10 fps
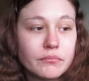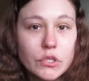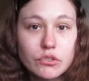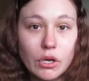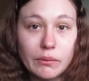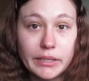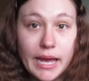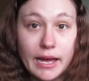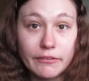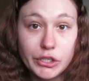So
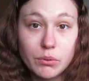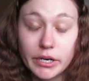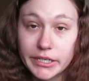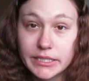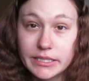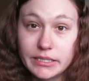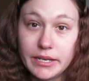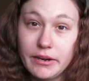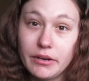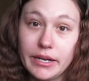yeah, if you are
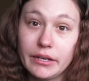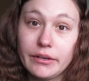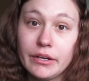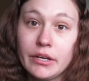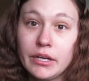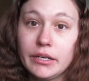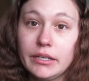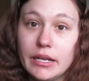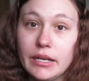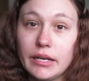considering
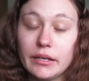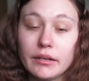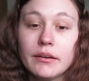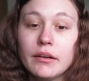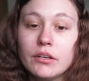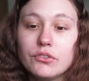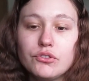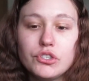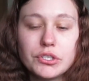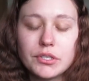getting
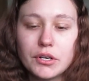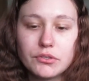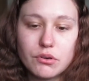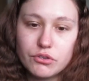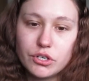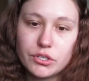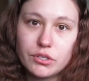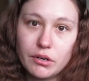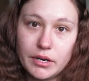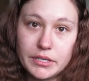just an associate's
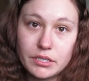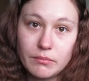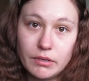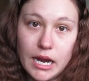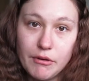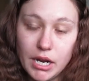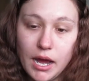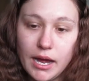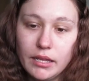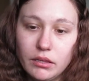degree somewhere, I would
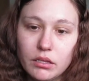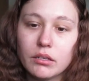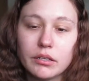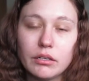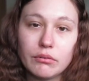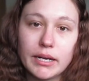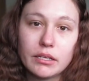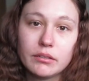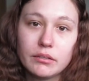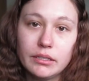highly look into
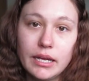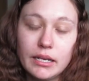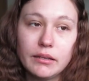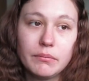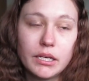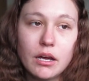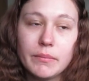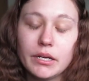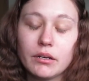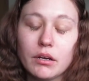
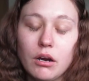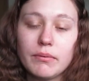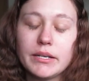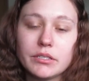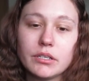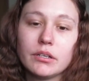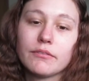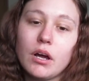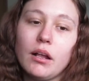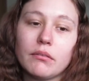becoming a resident of
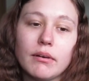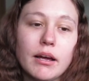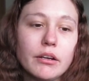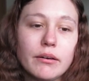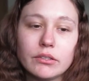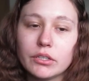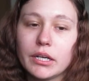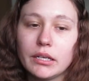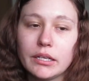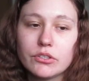Colorado and
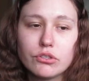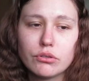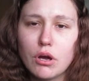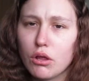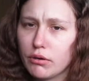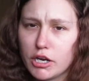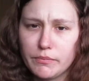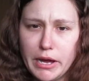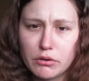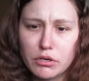looking into Colorado
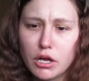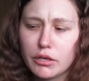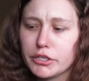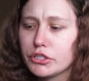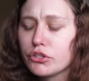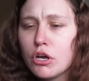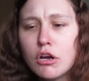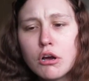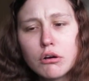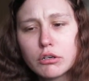Mountain College
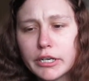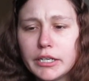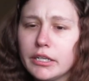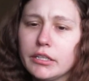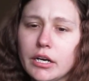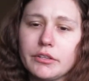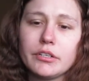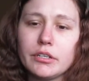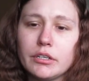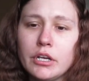or any of the
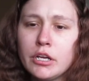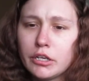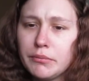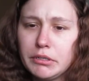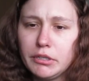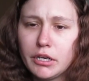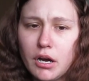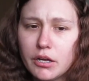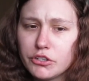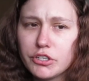other community
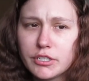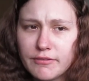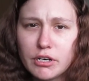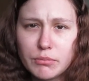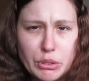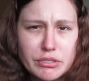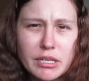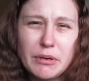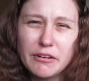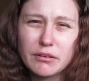colleges. I've heard most of
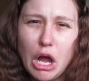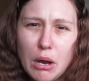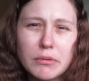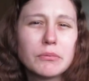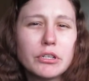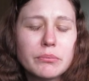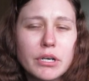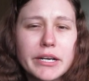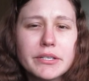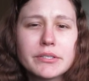them are comparable in
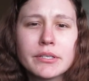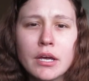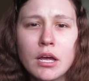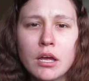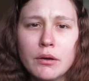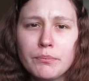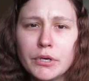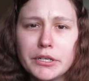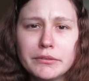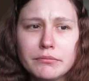price,
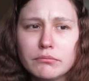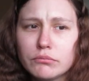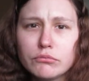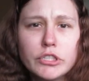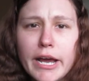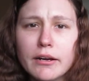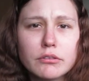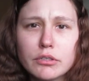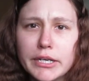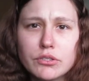but yeah,
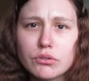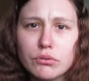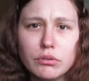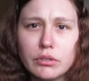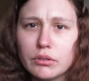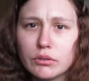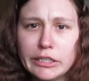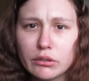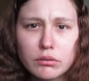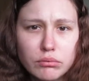great school,
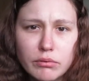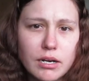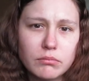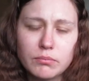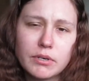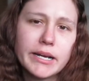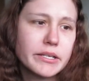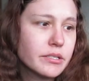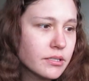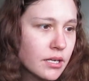incredible
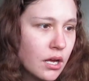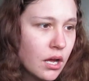price.